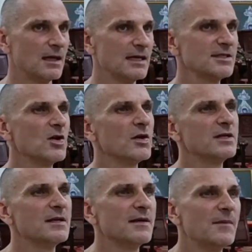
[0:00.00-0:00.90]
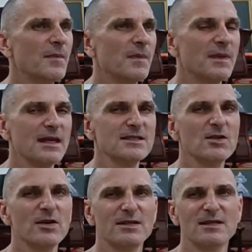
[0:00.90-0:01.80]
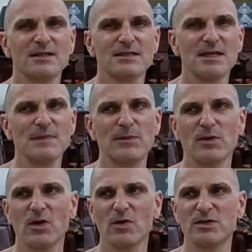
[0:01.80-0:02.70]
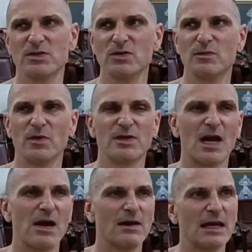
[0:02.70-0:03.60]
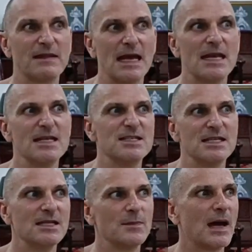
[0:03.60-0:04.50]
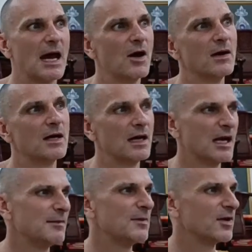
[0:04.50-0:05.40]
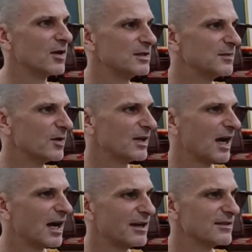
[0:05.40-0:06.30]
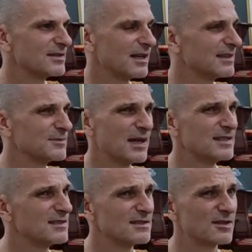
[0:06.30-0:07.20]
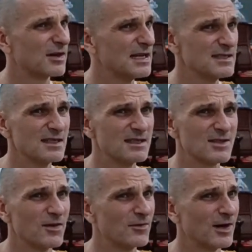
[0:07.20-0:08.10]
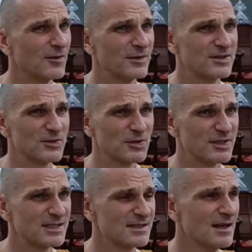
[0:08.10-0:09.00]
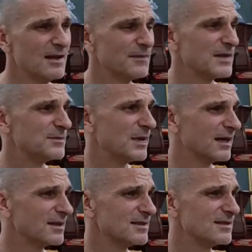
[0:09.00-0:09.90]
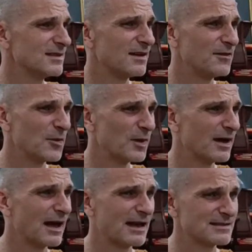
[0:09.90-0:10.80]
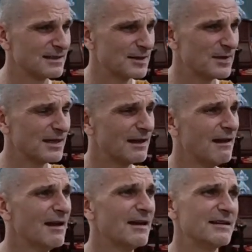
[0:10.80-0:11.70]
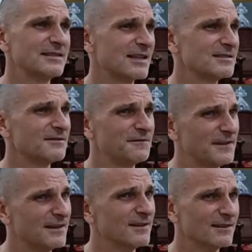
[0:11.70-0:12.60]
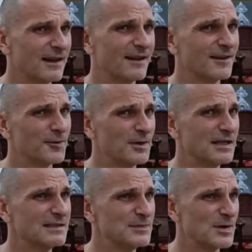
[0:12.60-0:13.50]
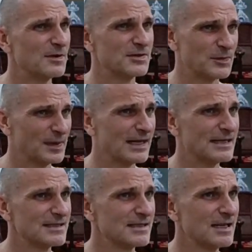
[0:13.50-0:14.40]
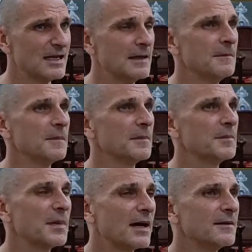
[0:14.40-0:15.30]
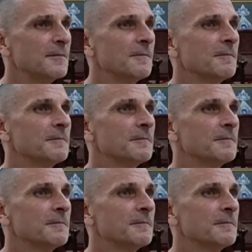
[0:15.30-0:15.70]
it's not, some people go to Bodh Gaya and like the energy, the power, and I remember going to Bodh Gaya and I was like, this place is crazy, it's overrun with tourists, there's beggars everywhere hassling me, doesn't feel like a really spiritual place. But